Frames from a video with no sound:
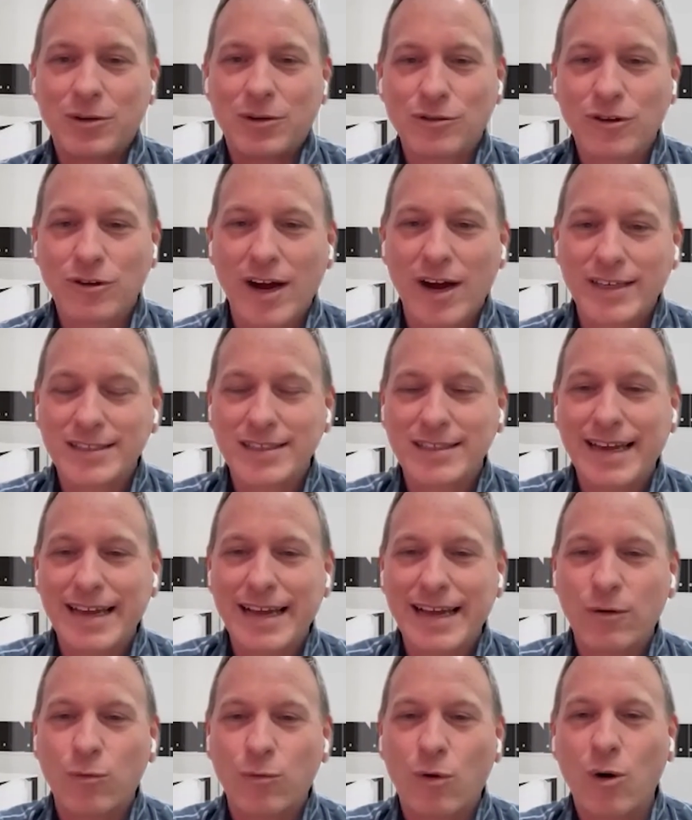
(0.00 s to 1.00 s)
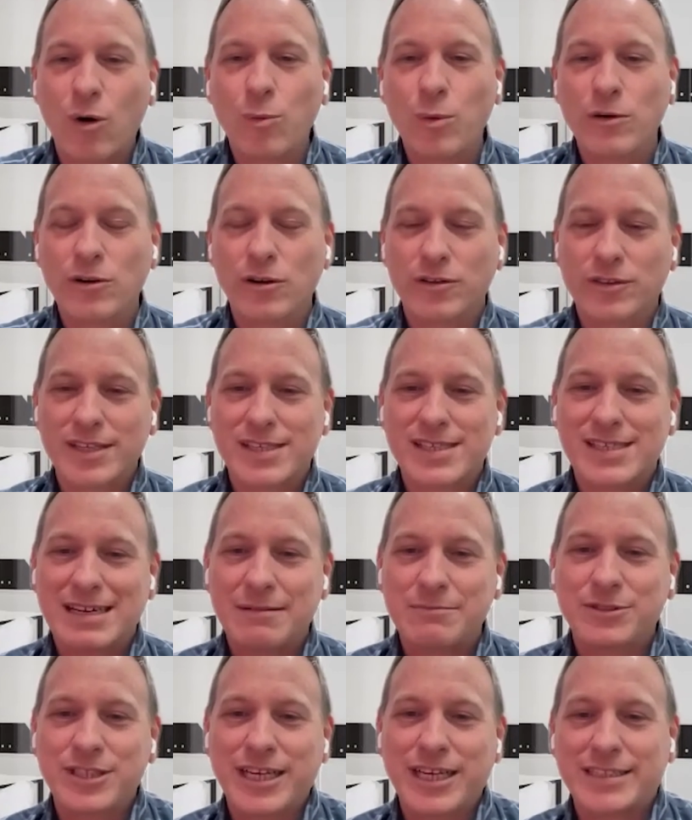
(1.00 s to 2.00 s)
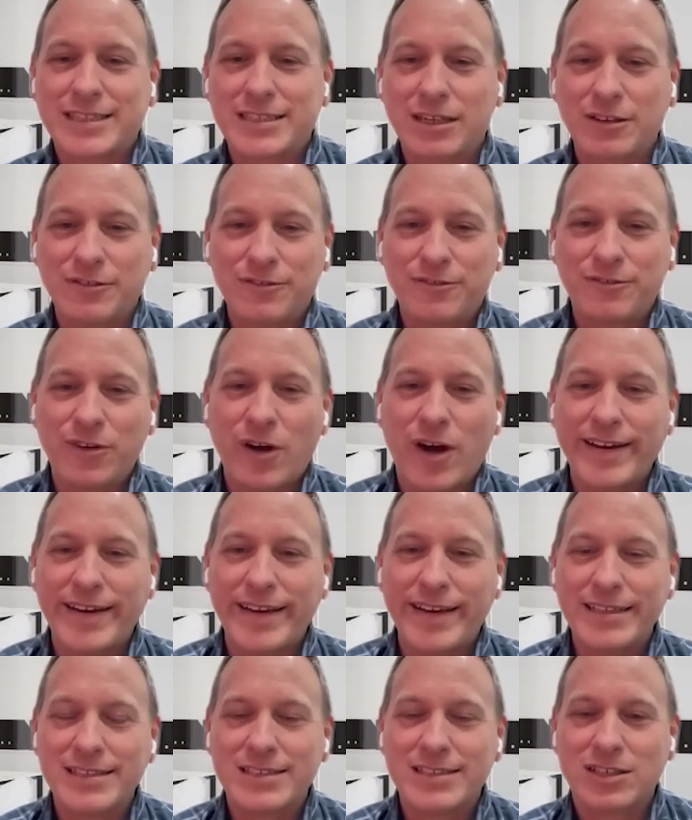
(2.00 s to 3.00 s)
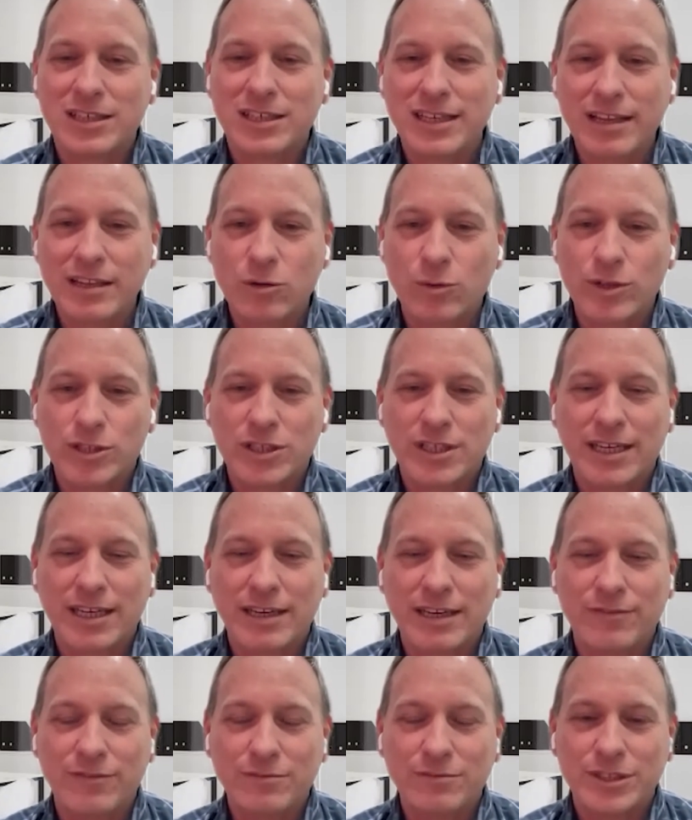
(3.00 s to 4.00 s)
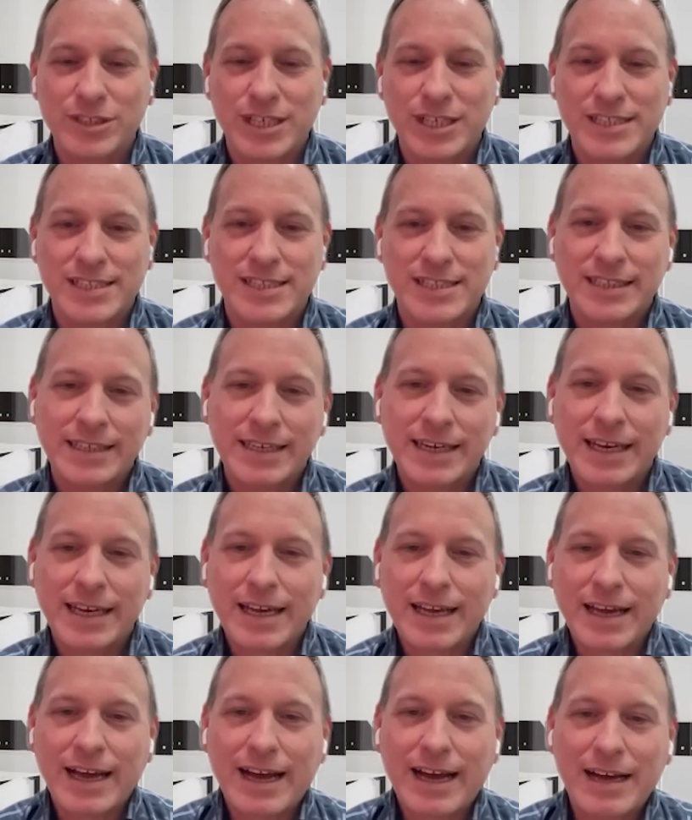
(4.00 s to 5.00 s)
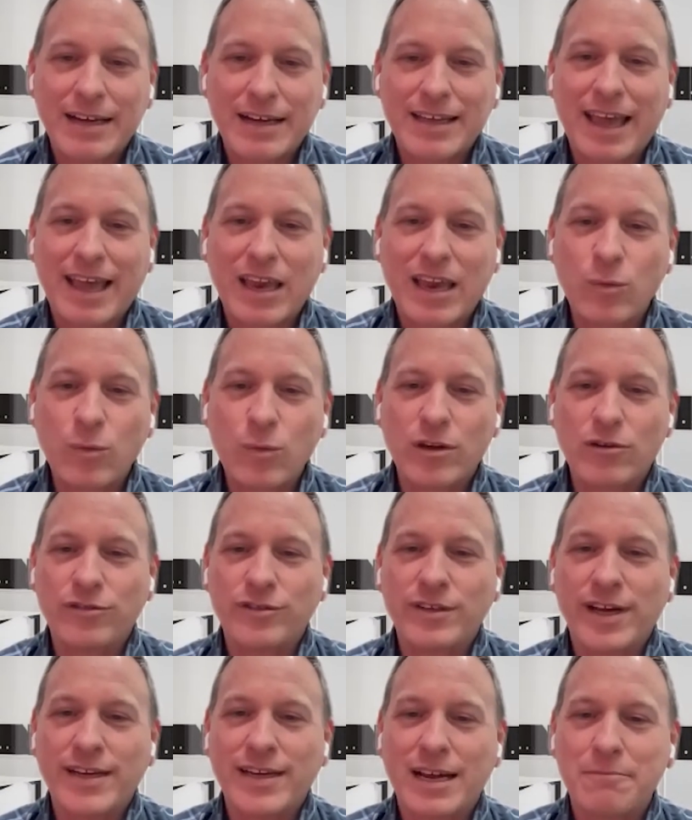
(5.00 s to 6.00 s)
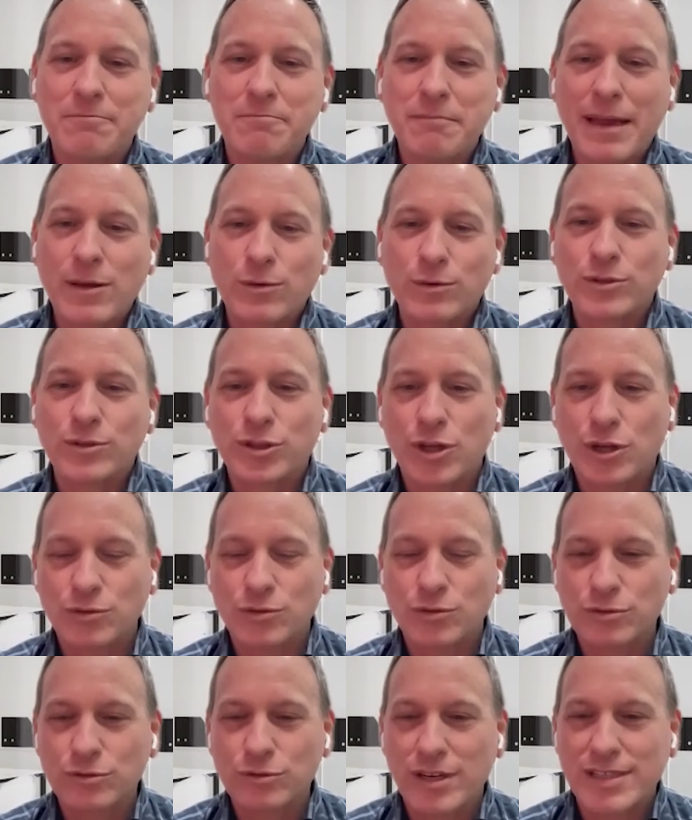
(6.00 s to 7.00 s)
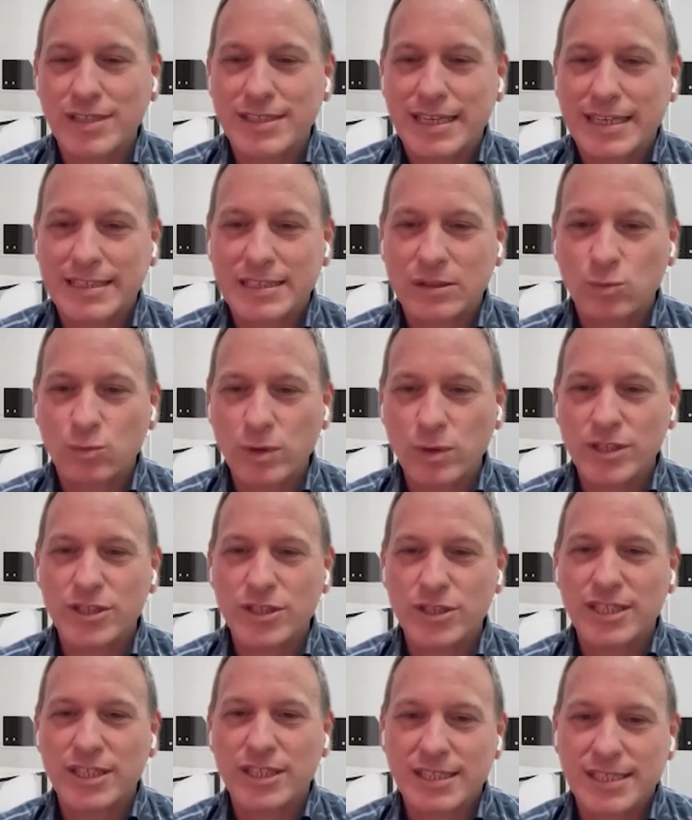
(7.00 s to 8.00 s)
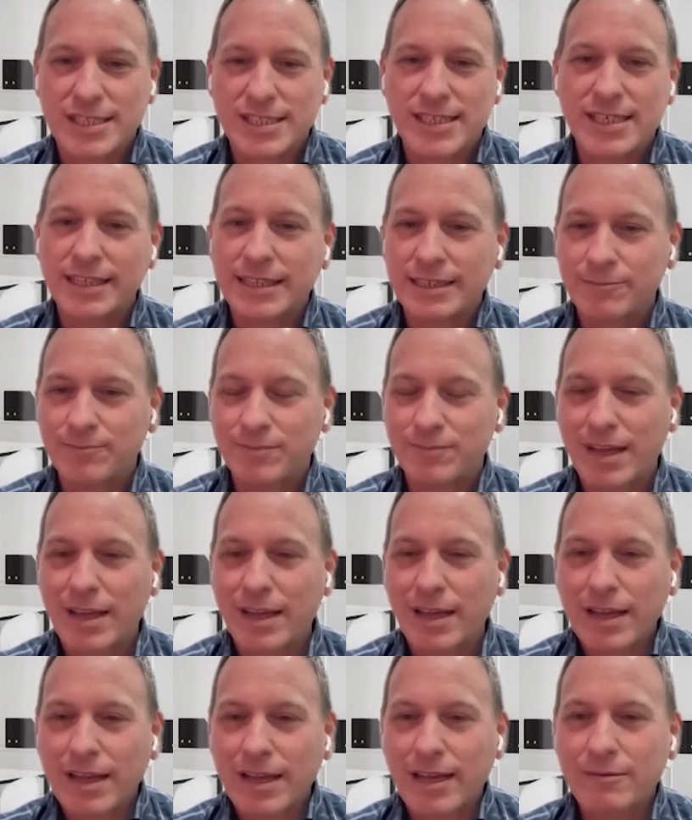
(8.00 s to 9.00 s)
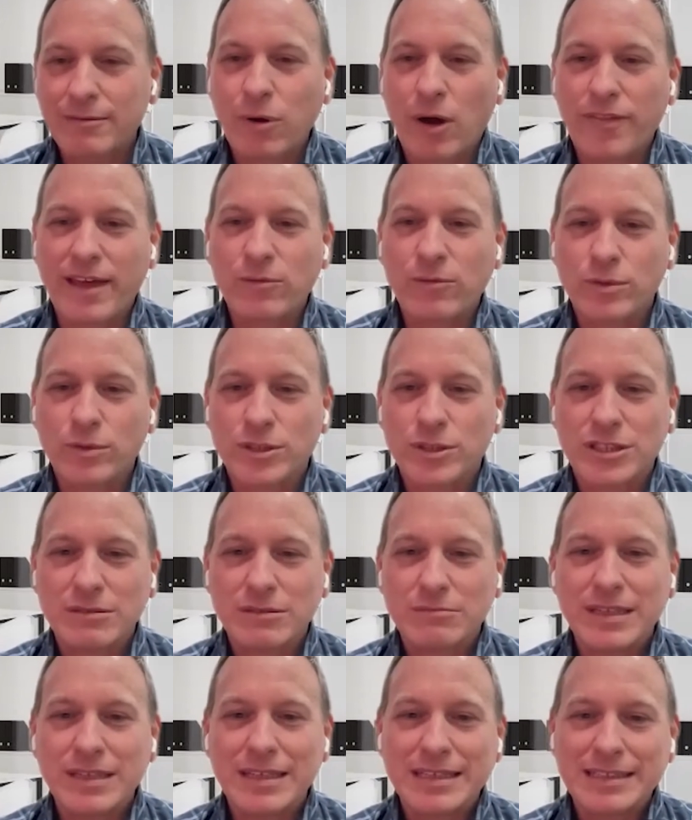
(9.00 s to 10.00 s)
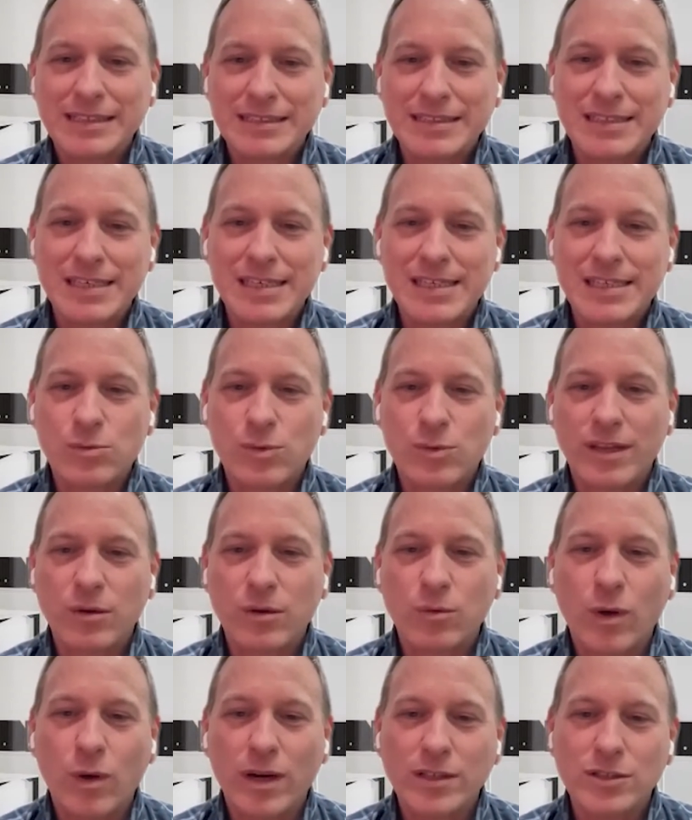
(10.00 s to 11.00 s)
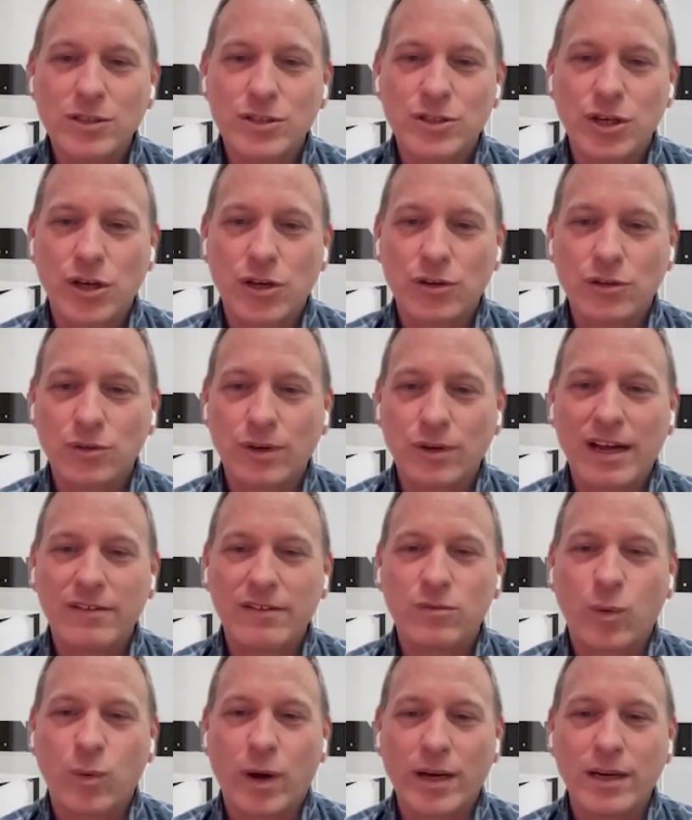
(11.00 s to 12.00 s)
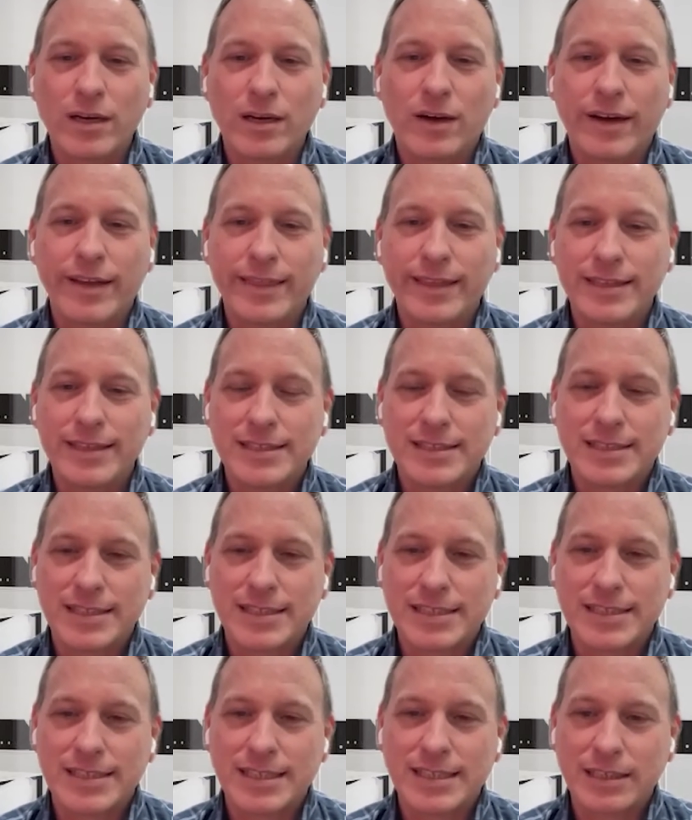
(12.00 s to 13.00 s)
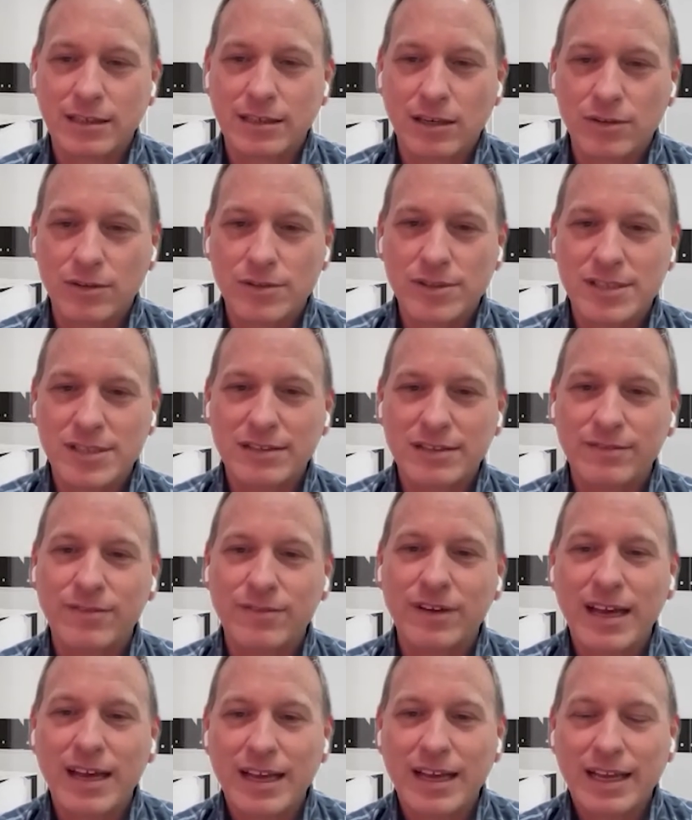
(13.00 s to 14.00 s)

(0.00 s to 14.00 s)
All right. Now, while we're on the subject of finance, got another question here from Jessie. Can we create a manual journal transaction with GST? And by that, what she means is within one journal, have one line that's GST inclusive